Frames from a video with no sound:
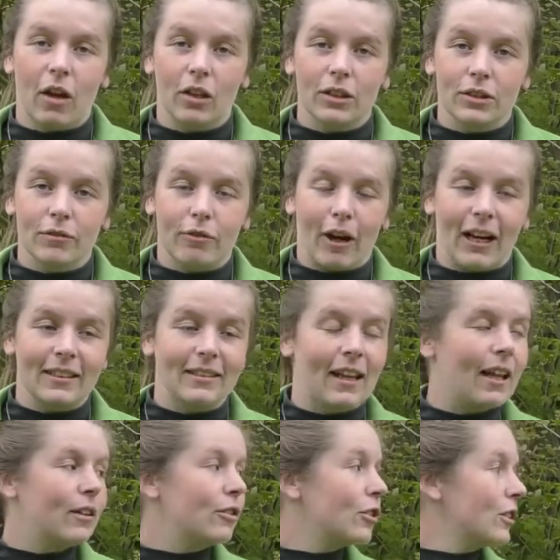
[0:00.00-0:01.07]
lots of
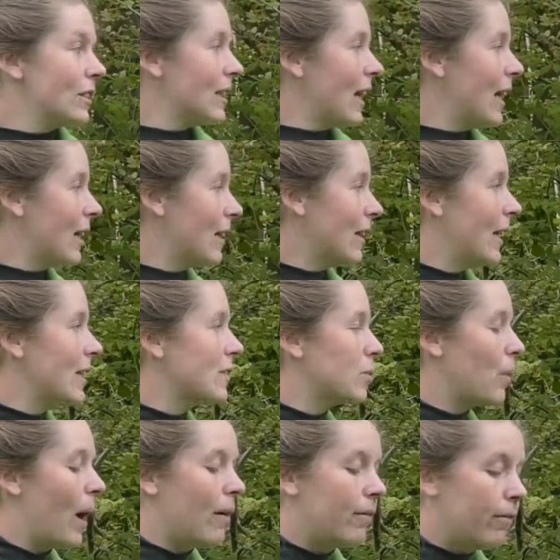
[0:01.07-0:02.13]
grassland, just like this,
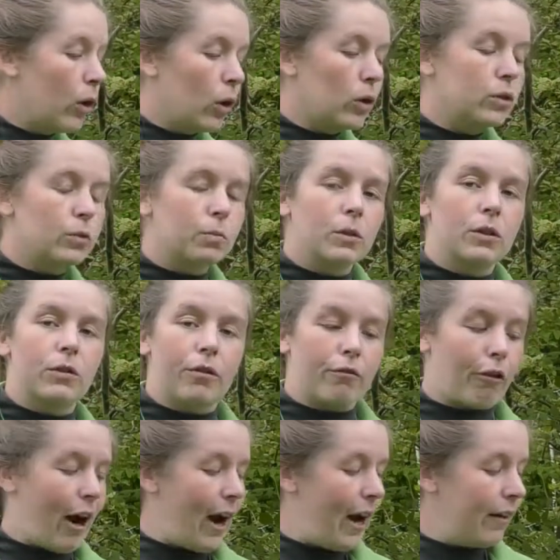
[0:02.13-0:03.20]
where voles would
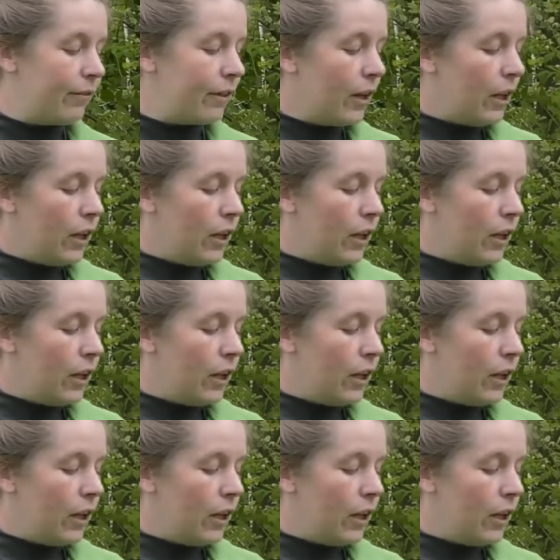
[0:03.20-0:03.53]
thrive,